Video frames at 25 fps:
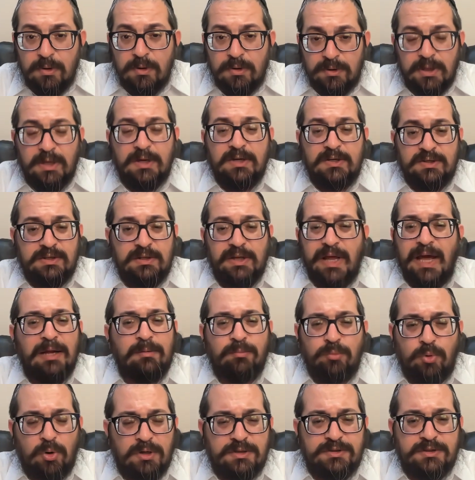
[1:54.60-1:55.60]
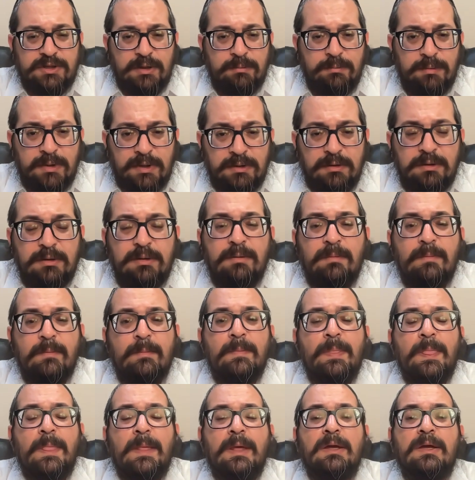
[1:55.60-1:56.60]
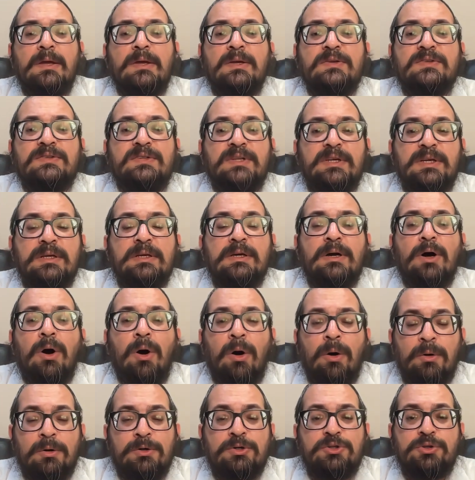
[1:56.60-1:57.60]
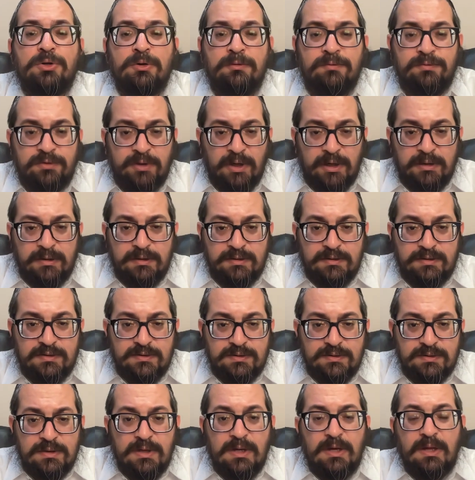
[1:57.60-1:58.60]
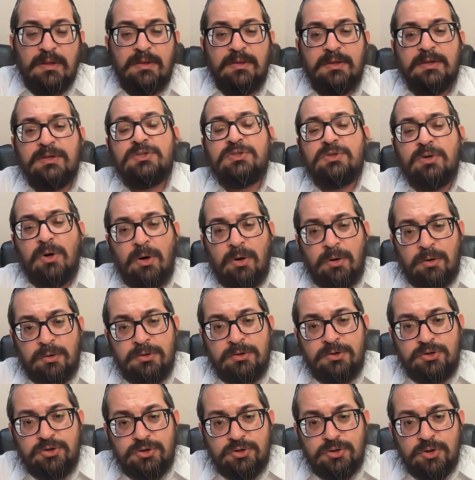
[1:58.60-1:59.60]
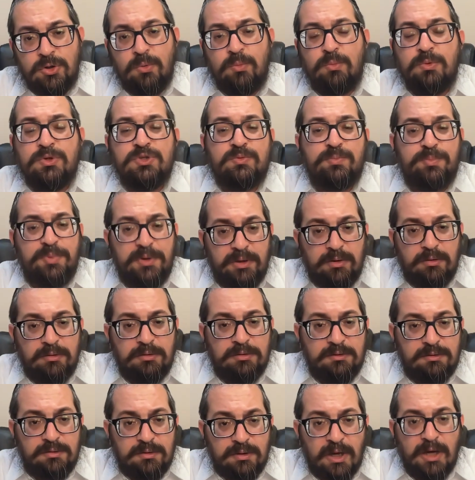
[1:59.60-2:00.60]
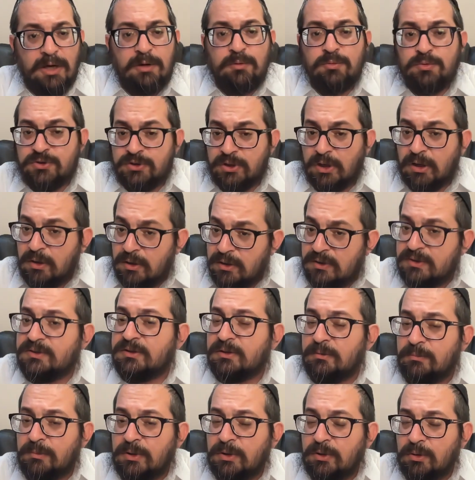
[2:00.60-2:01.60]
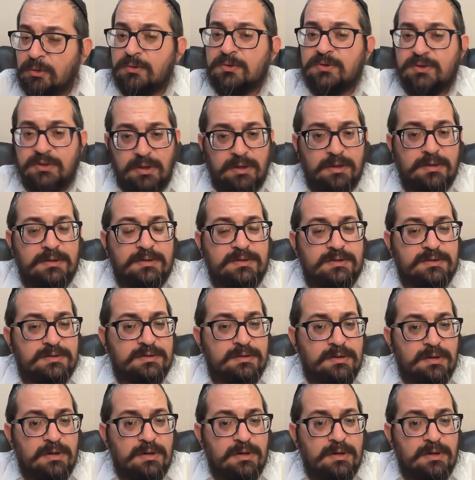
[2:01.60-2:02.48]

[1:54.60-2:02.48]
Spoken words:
that is landmarks, I mean, is the Arch of Titus. This arch was built, that was the custom in those days,